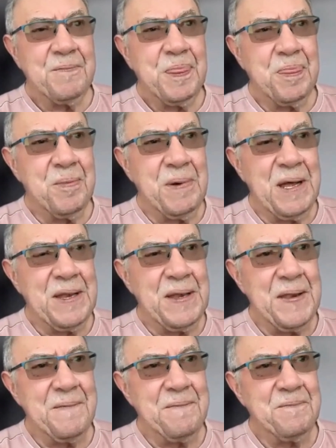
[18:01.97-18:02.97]
but
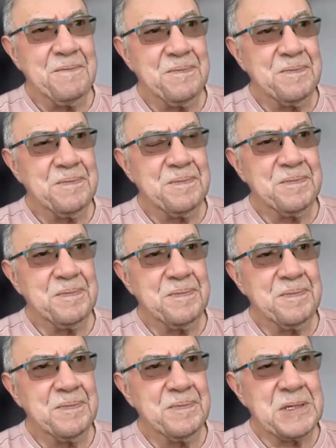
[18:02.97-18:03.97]

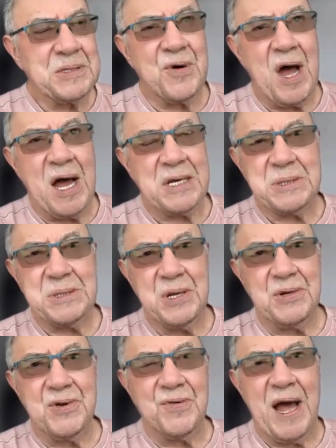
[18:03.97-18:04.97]
because rock is,
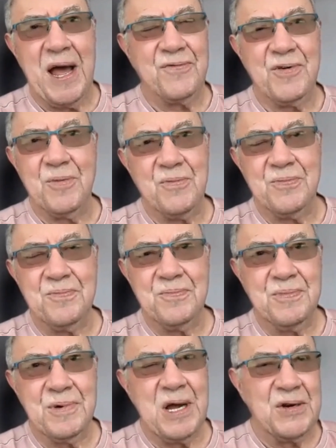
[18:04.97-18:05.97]
derived from
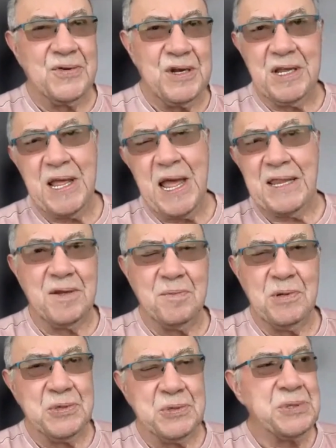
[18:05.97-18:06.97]
country and the
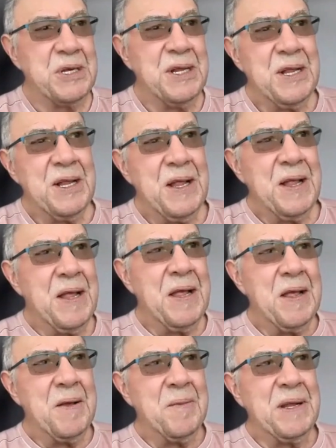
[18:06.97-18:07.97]
blues.
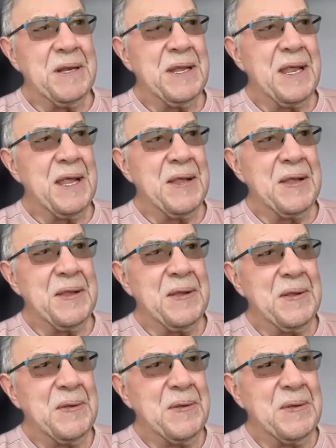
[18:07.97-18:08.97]
But,
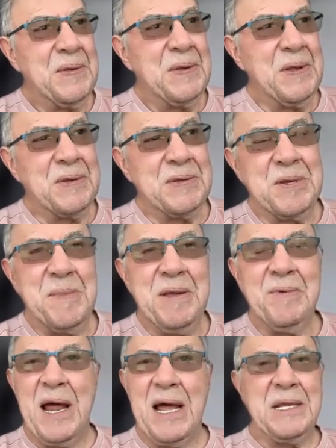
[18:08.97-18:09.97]
to me,
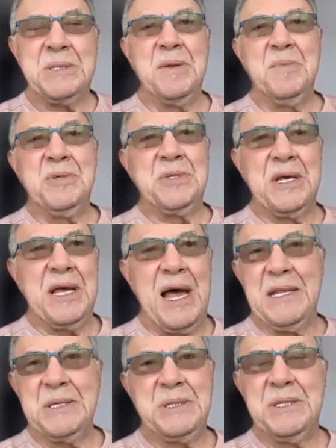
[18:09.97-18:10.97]
when I listen to music, I
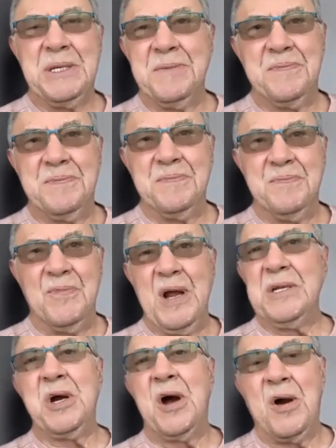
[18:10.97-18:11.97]
listen to Ray
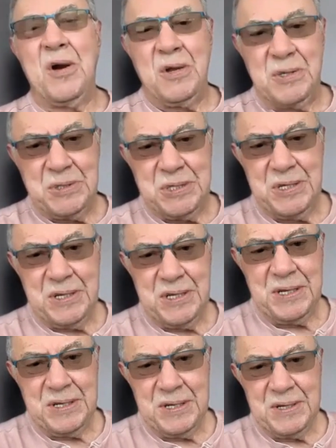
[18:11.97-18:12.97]
Charles
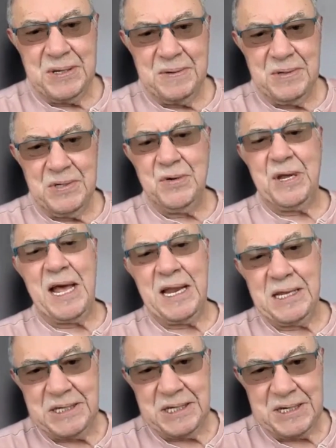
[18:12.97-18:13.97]
and Duke
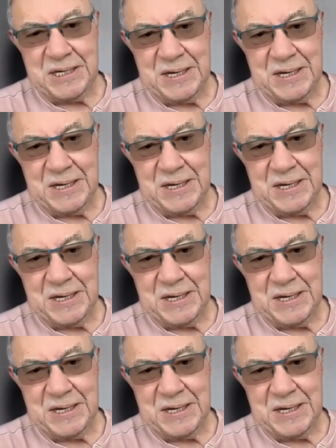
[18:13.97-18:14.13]
Ellington